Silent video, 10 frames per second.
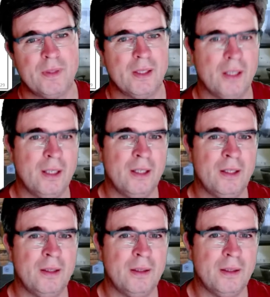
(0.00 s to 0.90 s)

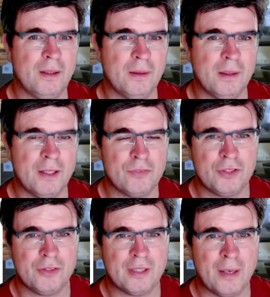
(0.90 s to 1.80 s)

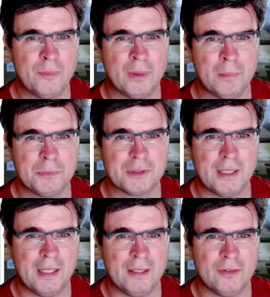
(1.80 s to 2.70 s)
efficient outcomes,
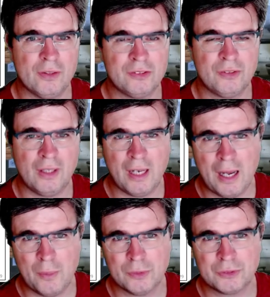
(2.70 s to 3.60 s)
and it doesn't
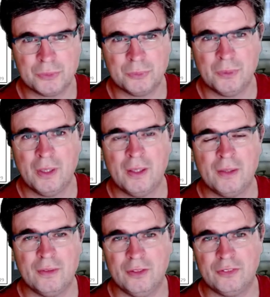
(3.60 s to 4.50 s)
allow us to
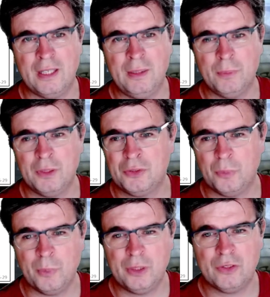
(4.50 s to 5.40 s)
distinguish
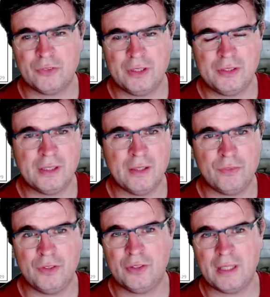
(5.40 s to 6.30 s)
which of these
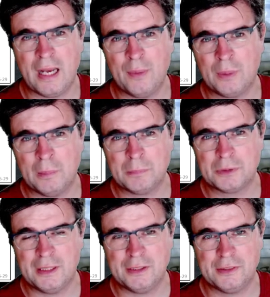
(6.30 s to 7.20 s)
efficient outcomes
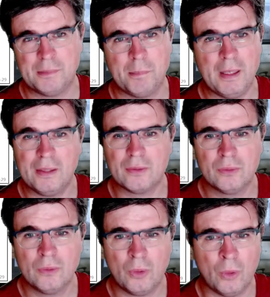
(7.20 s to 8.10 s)
is better
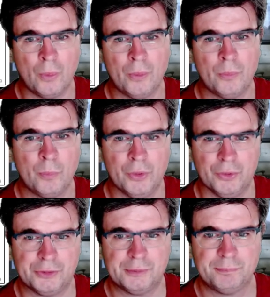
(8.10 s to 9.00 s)
or worse.